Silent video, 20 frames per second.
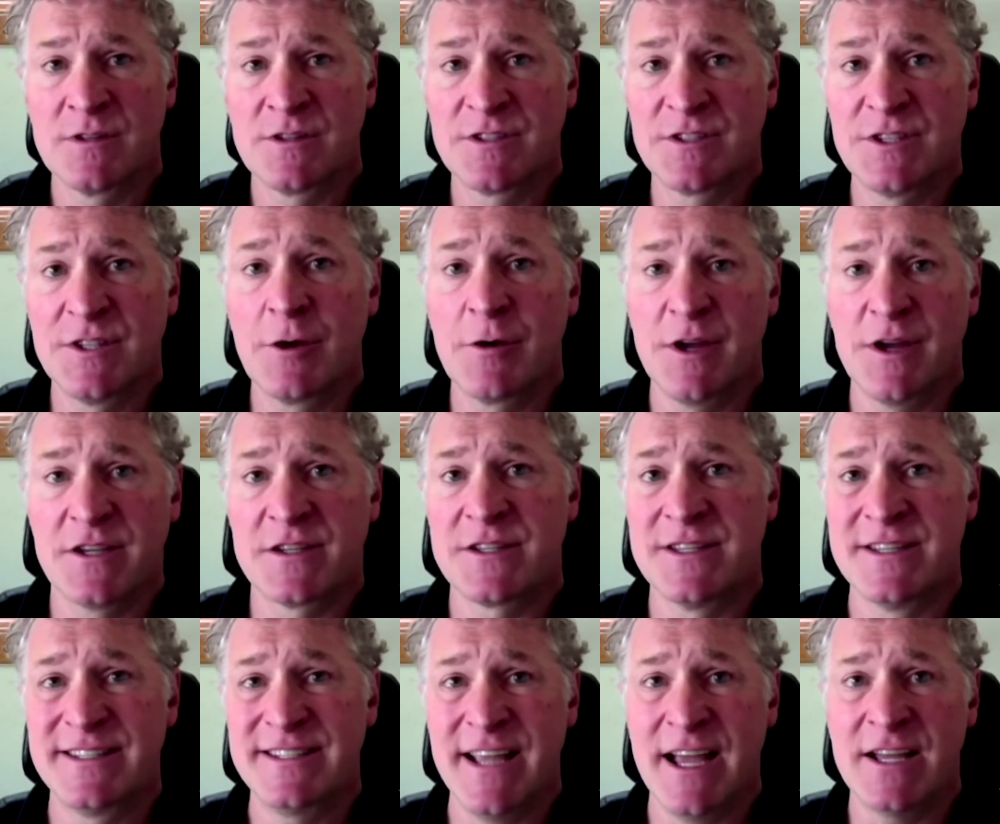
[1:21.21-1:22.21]
serious
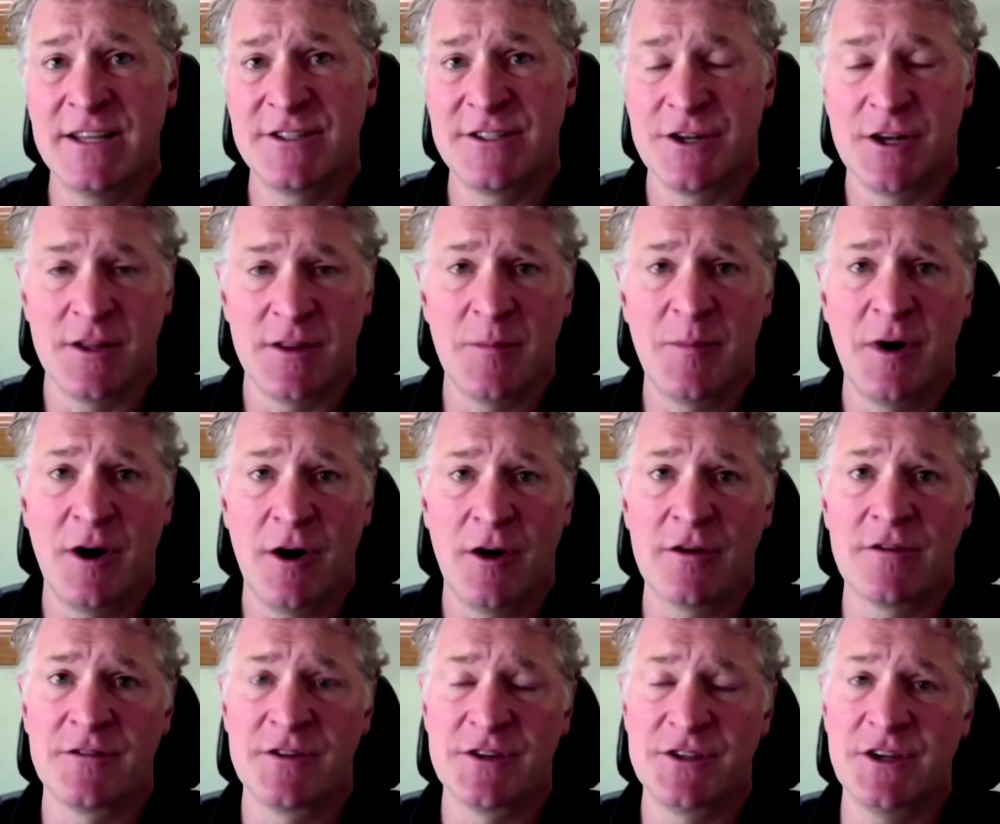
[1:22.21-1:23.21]
intention on the
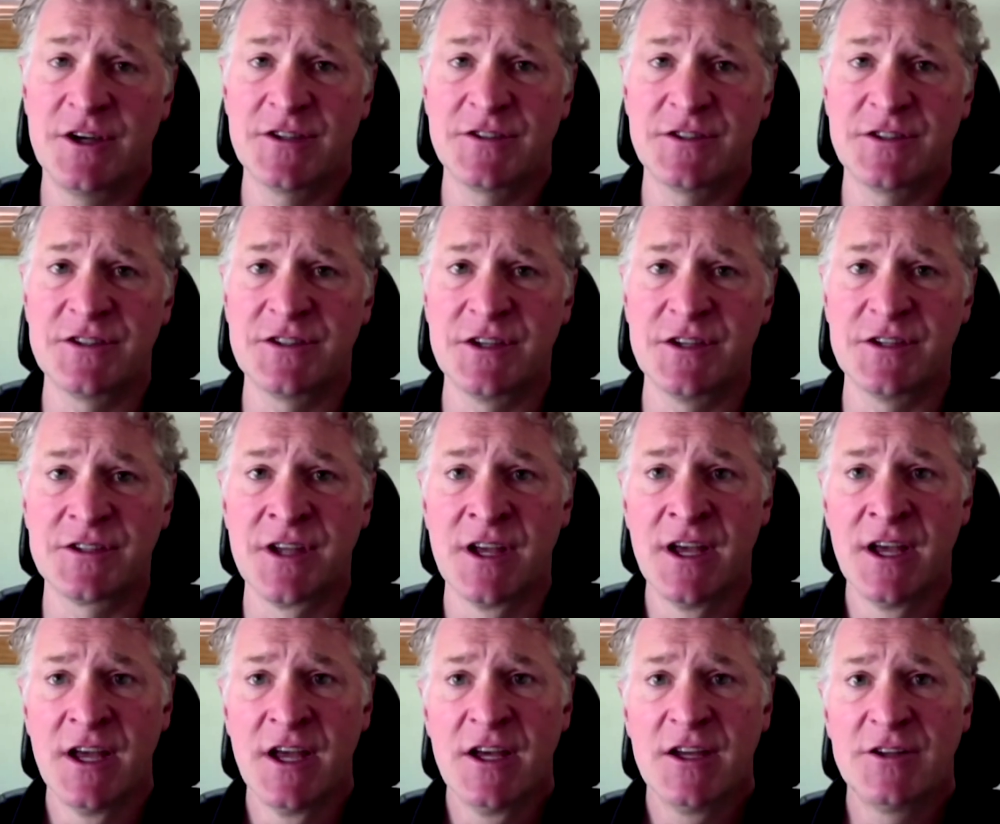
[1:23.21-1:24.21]
part of the justices
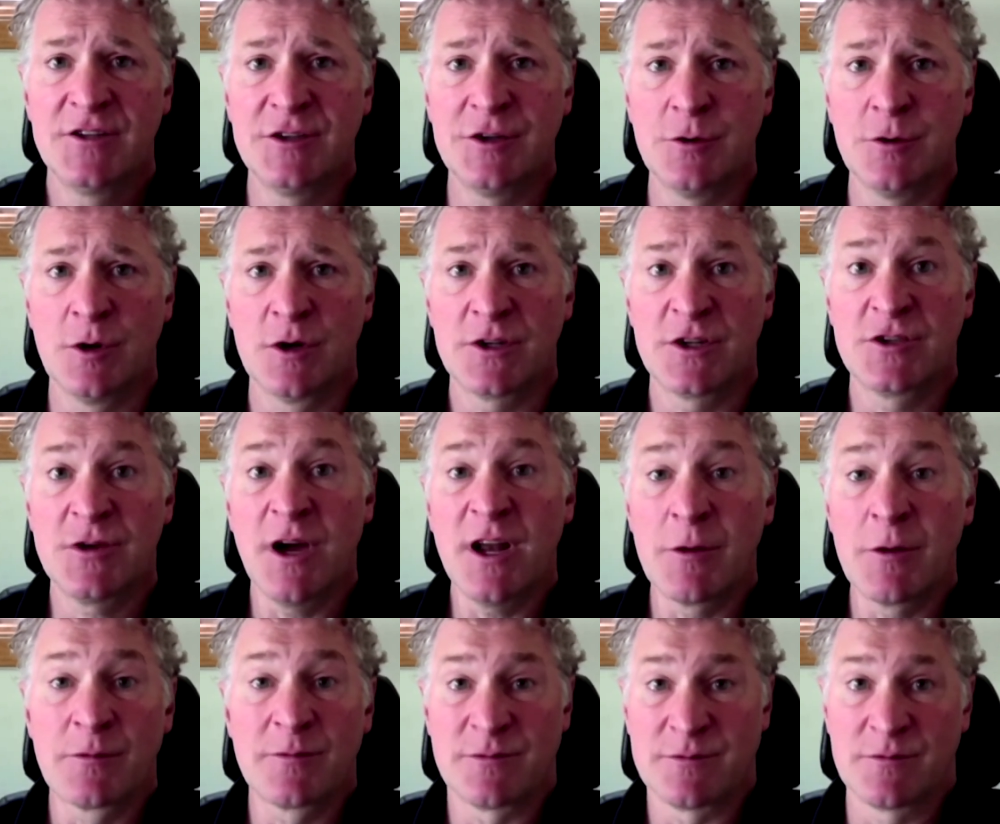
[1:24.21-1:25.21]
to try
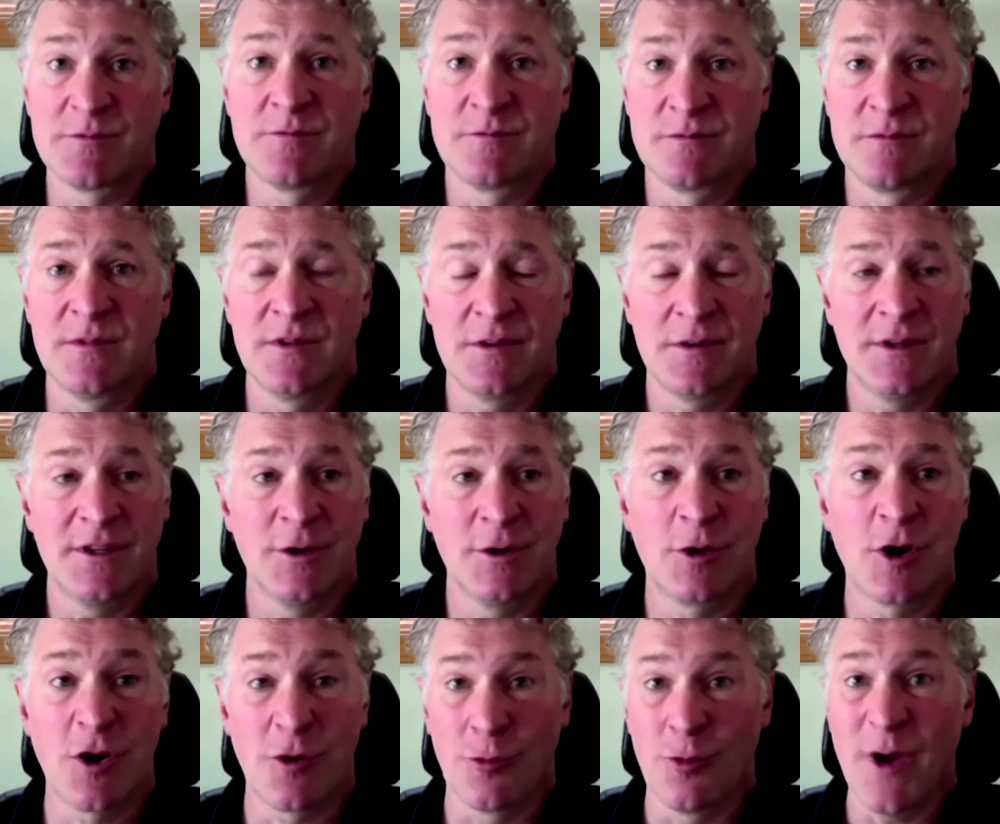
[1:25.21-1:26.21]
to, you know,
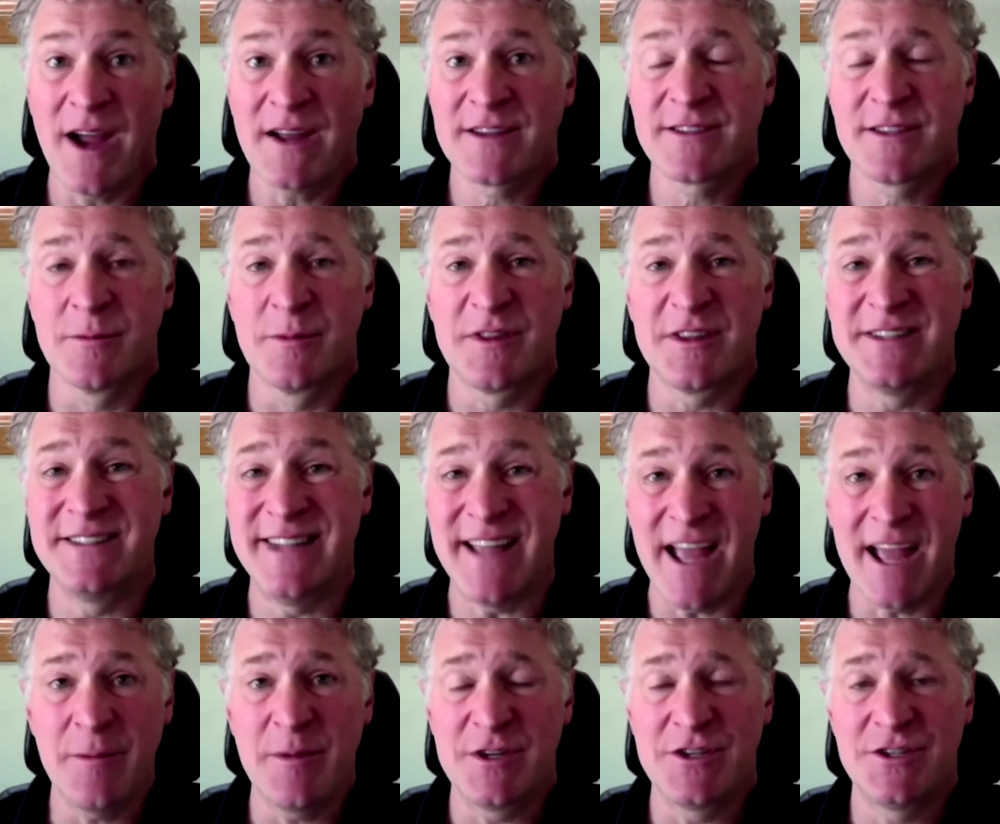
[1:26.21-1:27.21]
correct some of the
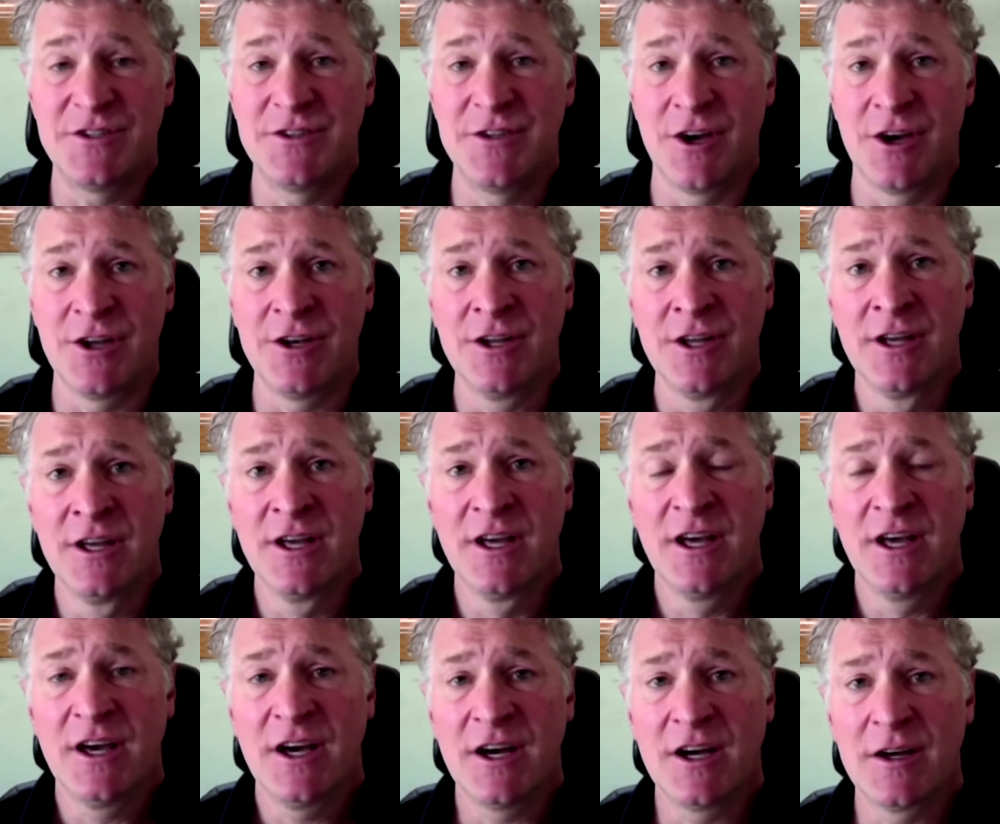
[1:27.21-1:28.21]
damage done
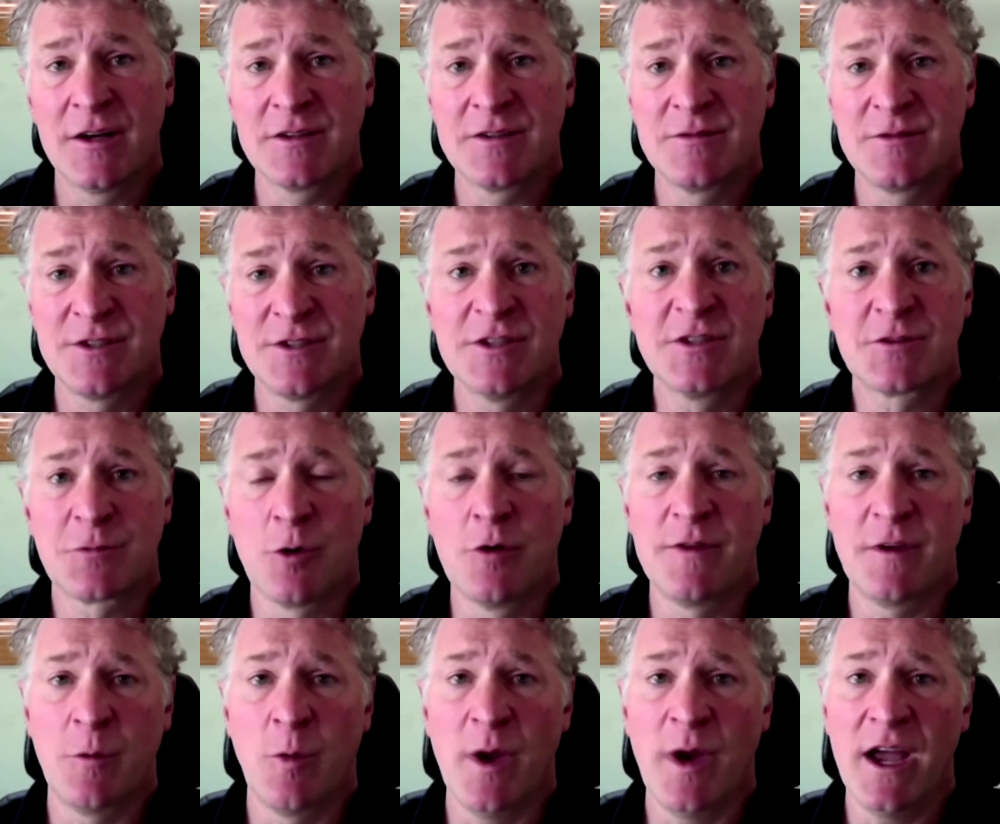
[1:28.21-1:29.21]
since Roe
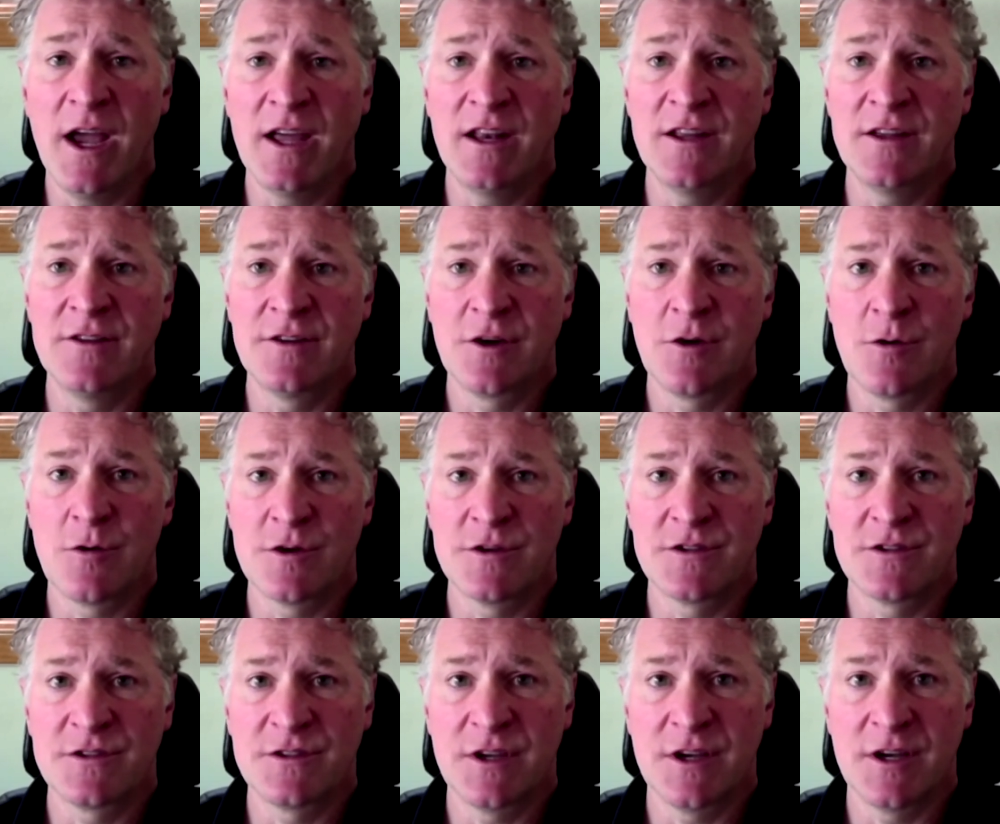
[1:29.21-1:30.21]
v. Wade in the
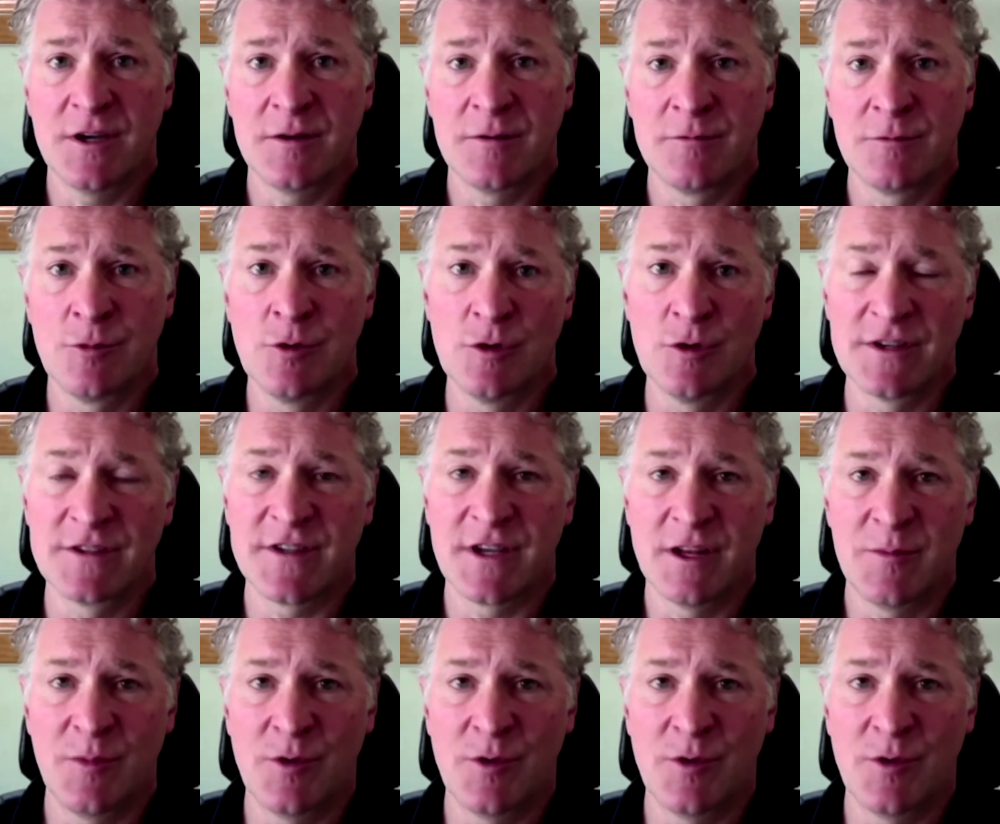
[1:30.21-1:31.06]
court's rulings on